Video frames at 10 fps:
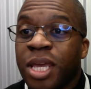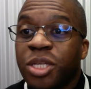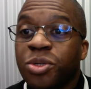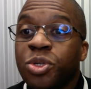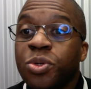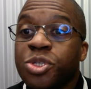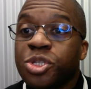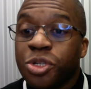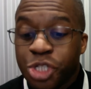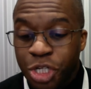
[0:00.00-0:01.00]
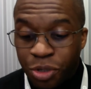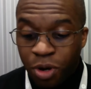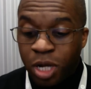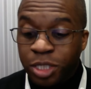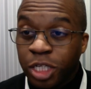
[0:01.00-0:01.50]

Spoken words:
You can do a search here on